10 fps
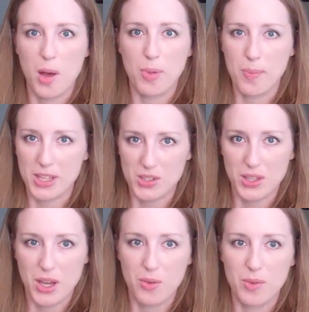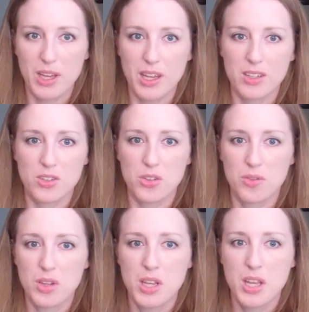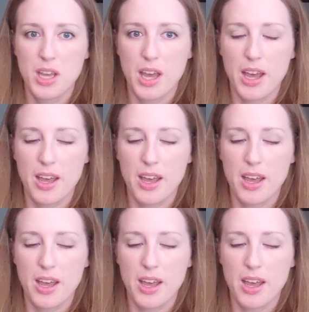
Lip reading: just a couple months ago, and